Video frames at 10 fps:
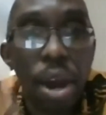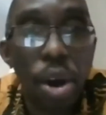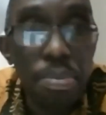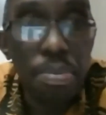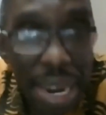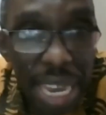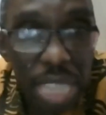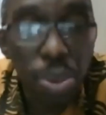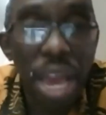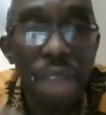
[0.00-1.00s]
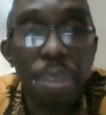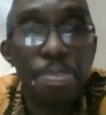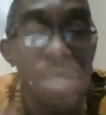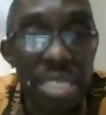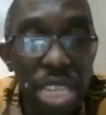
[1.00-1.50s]
On Mondays, we have a
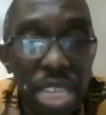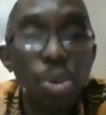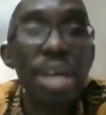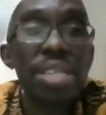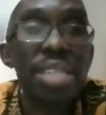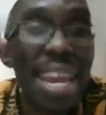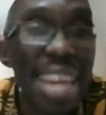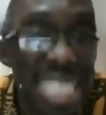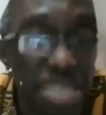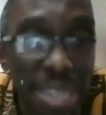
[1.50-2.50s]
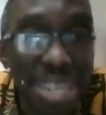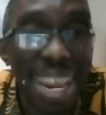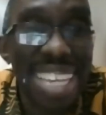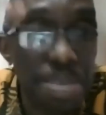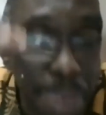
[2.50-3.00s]
presentation where an expert
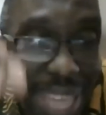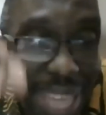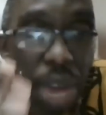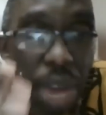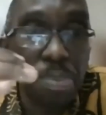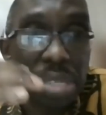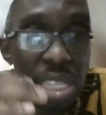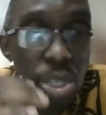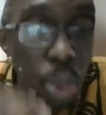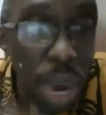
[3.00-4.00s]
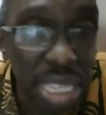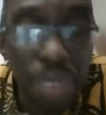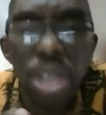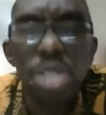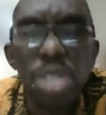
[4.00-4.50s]
explains how the business works. If you
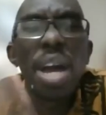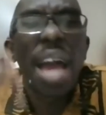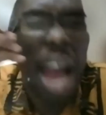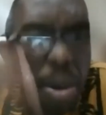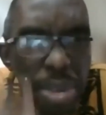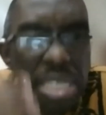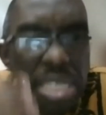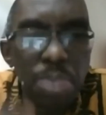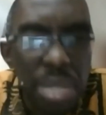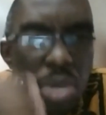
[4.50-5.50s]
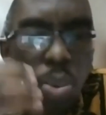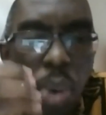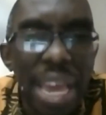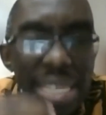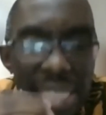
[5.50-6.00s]
want to know how does this business
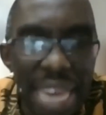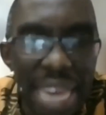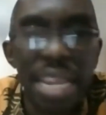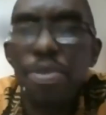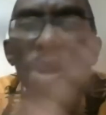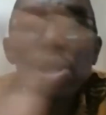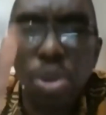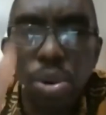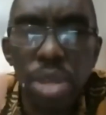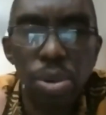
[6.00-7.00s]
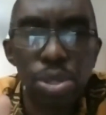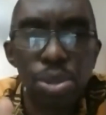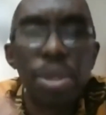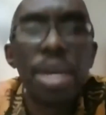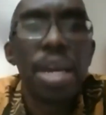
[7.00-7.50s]
work exactly, if you want to know that also,
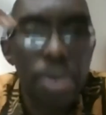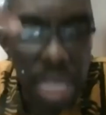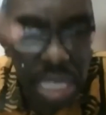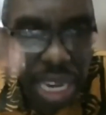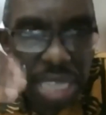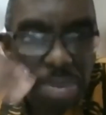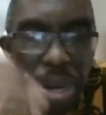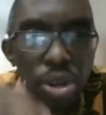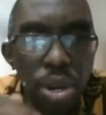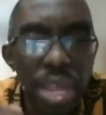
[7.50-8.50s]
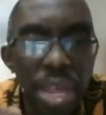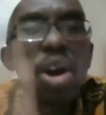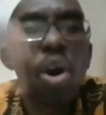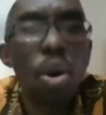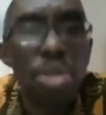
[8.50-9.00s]
there's an explanation on that.
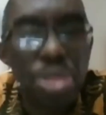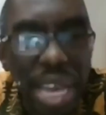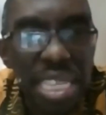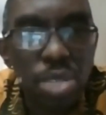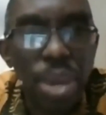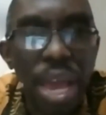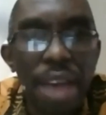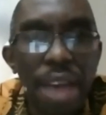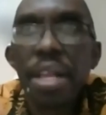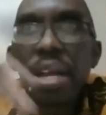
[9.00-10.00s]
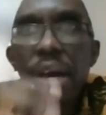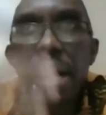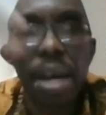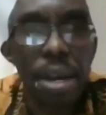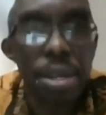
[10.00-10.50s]
On Thursdays, we have
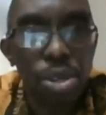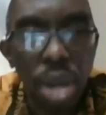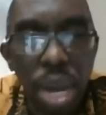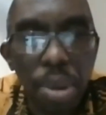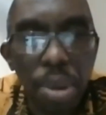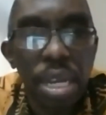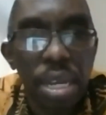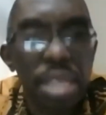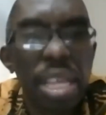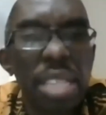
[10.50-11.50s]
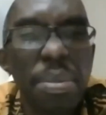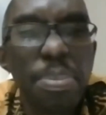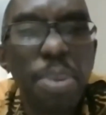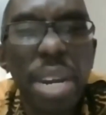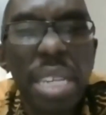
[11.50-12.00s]
talk about the
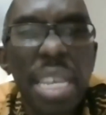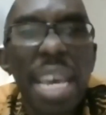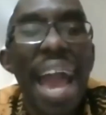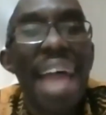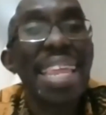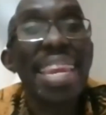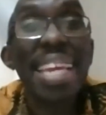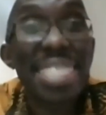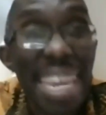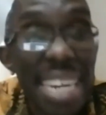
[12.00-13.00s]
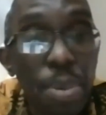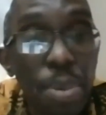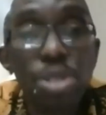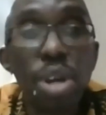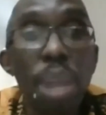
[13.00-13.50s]
products, and then next Sunday we
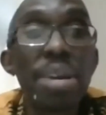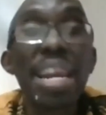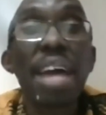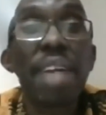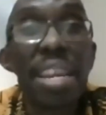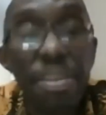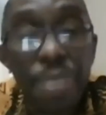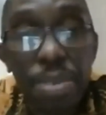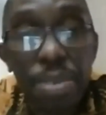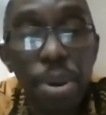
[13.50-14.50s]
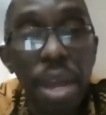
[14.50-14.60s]
will talk about different